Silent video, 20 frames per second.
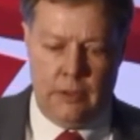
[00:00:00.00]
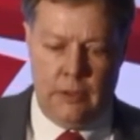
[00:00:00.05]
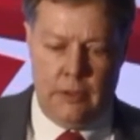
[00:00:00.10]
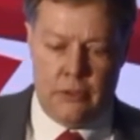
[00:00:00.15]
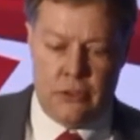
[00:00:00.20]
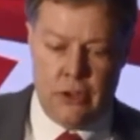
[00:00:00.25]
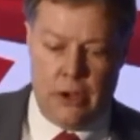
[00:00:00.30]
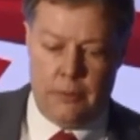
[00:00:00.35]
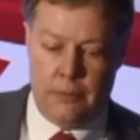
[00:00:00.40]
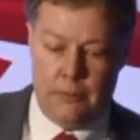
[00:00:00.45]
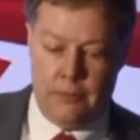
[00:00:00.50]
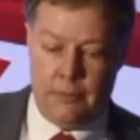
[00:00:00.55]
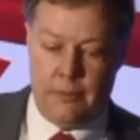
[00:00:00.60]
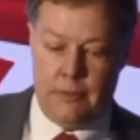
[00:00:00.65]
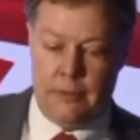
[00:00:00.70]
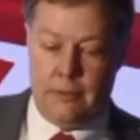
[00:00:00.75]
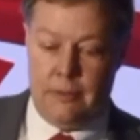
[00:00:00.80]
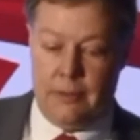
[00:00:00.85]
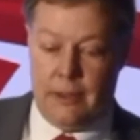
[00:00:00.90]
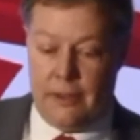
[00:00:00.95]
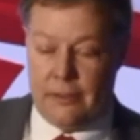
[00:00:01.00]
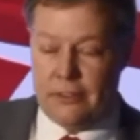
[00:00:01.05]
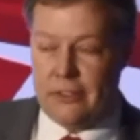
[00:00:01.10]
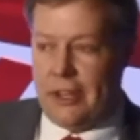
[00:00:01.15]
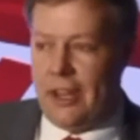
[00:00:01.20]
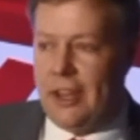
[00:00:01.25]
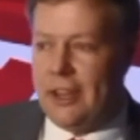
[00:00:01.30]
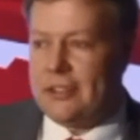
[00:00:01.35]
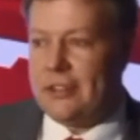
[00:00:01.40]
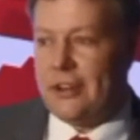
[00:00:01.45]
So, I'll
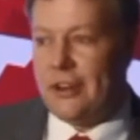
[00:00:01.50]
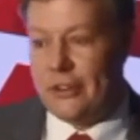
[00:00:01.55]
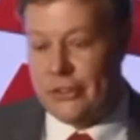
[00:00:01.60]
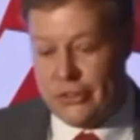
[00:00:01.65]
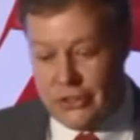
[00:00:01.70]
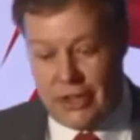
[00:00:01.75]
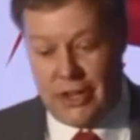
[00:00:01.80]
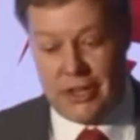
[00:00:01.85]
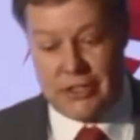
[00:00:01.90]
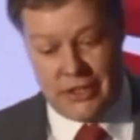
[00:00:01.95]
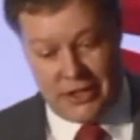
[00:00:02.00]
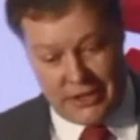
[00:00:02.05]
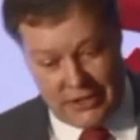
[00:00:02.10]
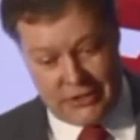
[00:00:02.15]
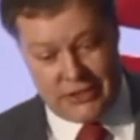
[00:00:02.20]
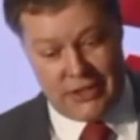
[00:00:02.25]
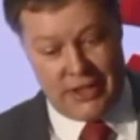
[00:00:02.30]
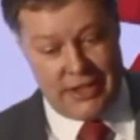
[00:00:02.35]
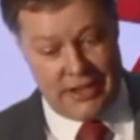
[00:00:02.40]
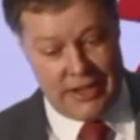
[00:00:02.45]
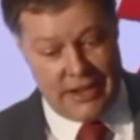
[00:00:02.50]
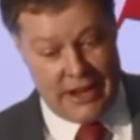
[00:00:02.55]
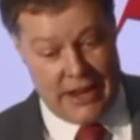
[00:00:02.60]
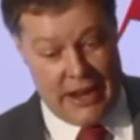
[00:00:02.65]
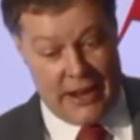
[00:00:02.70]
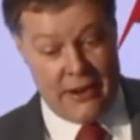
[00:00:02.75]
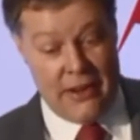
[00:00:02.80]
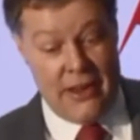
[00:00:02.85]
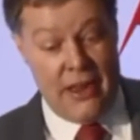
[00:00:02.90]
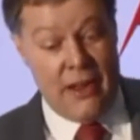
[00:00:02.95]
say it and I'll say it and I'll say it
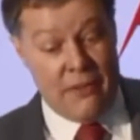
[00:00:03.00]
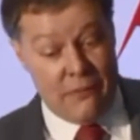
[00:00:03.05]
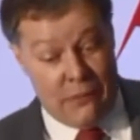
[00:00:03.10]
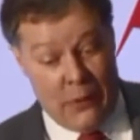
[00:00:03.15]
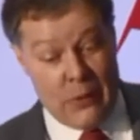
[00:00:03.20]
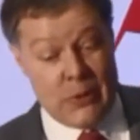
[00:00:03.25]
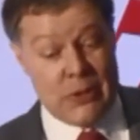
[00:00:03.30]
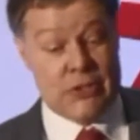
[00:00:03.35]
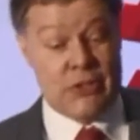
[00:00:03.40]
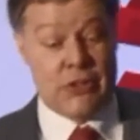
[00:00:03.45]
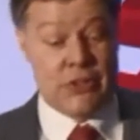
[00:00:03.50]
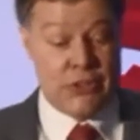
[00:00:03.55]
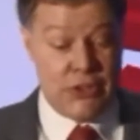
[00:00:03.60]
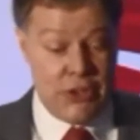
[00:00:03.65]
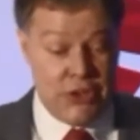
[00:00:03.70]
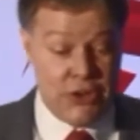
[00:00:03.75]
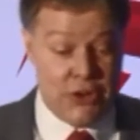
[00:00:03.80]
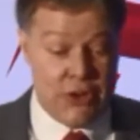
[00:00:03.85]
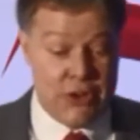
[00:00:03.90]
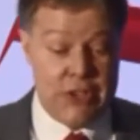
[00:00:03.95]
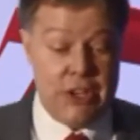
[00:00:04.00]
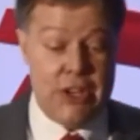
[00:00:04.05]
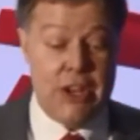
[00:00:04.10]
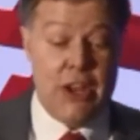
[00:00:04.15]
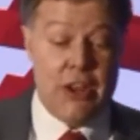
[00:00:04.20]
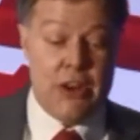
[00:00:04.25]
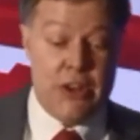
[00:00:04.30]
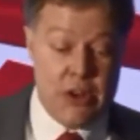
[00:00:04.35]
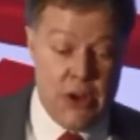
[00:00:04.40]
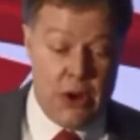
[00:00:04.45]
again. Focus on security,
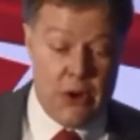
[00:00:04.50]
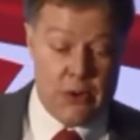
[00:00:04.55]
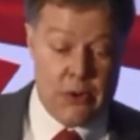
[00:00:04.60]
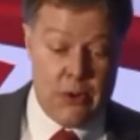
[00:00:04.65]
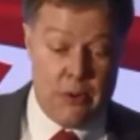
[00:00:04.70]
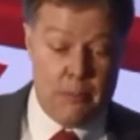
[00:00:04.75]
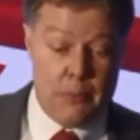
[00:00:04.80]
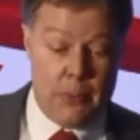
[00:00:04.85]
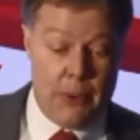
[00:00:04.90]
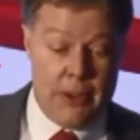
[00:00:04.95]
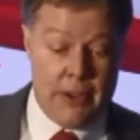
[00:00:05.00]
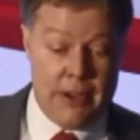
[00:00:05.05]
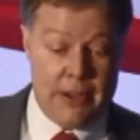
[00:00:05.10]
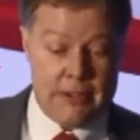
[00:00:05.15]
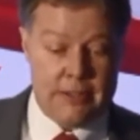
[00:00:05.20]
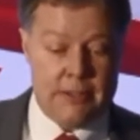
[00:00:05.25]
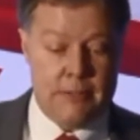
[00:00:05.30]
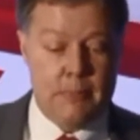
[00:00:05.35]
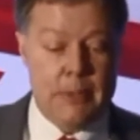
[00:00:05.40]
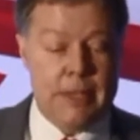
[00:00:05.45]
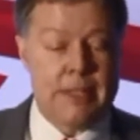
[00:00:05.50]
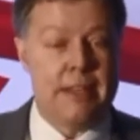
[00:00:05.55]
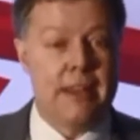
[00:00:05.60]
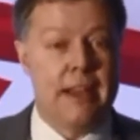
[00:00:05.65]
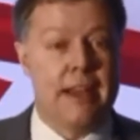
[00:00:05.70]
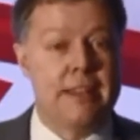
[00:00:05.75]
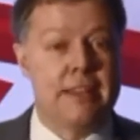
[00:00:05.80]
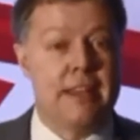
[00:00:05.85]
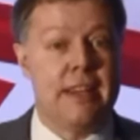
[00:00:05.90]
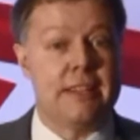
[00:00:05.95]
not compliance.
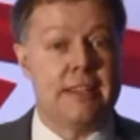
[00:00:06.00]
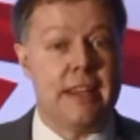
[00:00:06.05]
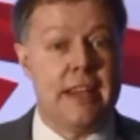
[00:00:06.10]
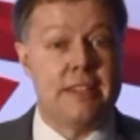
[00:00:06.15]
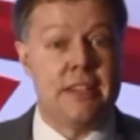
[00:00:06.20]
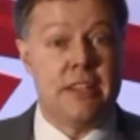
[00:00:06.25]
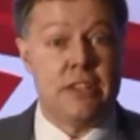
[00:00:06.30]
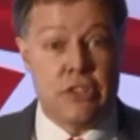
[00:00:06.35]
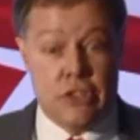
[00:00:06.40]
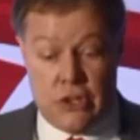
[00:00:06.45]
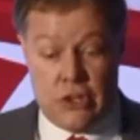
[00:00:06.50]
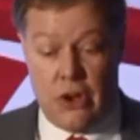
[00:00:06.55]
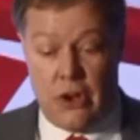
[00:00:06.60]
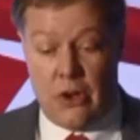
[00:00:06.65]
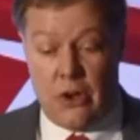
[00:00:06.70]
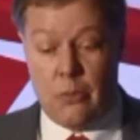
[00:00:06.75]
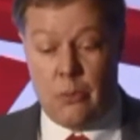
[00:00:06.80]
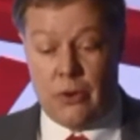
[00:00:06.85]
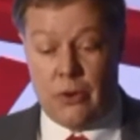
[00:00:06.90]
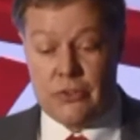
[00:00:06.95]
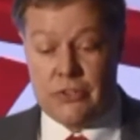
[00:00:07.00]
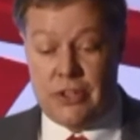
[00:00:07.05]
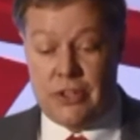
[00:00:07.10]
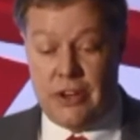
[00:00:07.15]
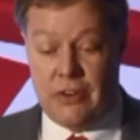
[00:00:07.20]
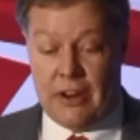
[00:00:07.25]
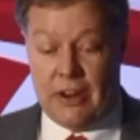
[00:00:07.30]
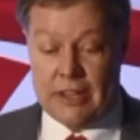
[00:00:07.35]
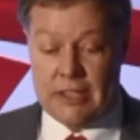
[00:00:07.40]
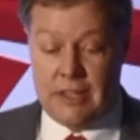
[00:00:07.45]
PCI DSS is not a
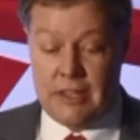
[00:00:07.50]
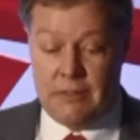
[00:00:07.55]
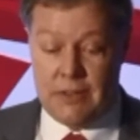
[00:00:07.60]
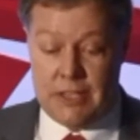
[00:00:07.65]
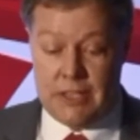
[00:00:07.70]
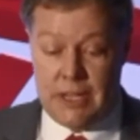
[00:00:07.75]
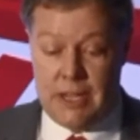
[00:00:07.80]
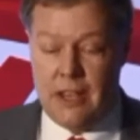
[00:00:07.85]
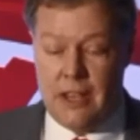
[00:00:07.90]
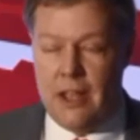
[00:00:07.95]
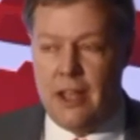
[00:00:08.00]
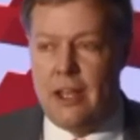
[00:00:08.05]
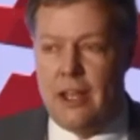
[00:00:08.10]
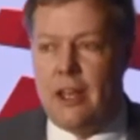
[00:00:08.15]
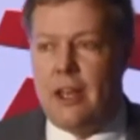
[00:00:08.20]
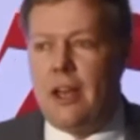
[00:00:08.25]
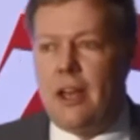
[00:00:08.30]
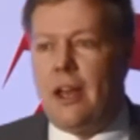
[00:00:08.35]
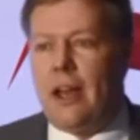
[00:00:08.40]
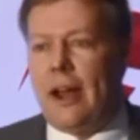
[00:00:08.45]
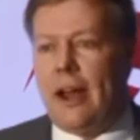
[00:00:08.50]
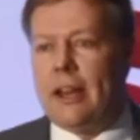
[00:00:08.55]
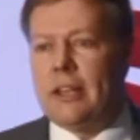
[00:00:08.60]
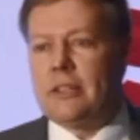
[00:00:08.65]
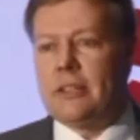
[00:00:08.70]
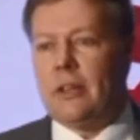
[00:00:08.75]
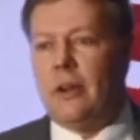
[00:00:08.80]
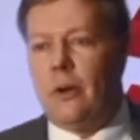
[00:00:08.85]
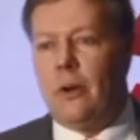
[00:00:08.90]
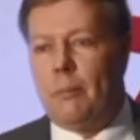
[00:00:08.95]
once-a-year activity, and
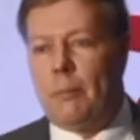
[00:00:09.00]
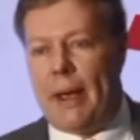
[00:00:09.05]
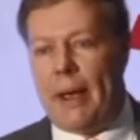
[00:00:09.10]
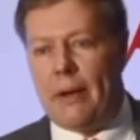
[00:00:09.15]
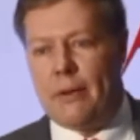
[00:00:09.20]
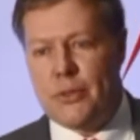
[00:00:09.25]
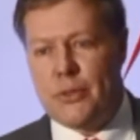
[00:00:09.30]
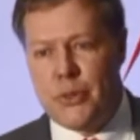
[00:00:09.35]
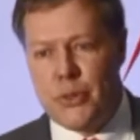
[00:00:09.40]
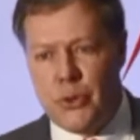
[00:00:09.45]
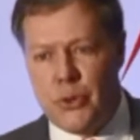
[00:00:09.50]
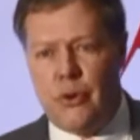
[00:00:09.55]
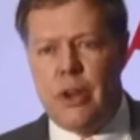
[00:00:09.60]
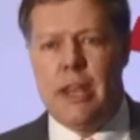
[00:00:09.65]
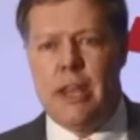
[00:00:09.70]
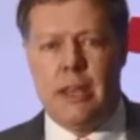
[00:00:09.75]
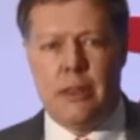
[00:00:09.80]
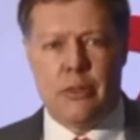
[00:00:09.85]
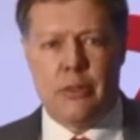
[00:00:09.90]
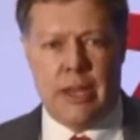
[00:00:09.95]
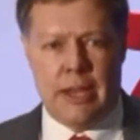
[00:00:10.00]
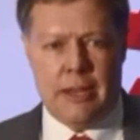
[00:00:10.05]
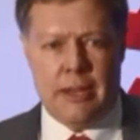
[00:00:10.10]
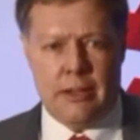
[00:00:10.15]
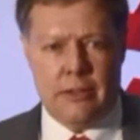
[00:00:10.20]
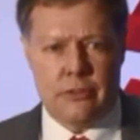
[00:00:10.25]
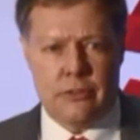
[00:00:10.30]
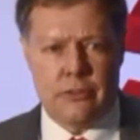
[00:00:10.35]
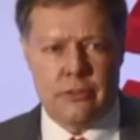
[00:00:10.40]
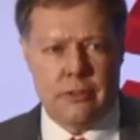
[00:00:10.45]
it's about three
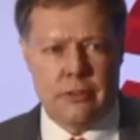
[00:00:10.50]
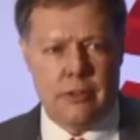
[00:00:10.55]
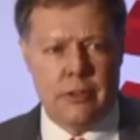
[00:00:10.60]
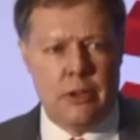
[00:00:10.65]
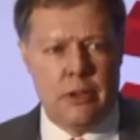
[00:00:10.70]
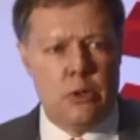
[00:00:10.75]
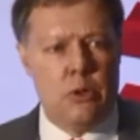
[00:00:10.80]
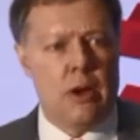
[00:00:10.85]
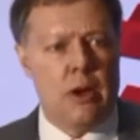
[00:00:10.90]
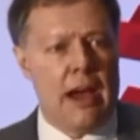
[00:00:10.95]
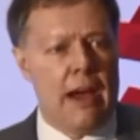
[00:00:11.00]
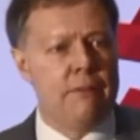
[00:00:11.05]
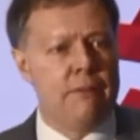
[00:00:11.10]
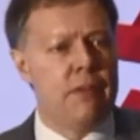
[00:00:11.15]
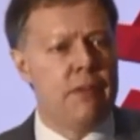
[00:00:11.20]
things. You have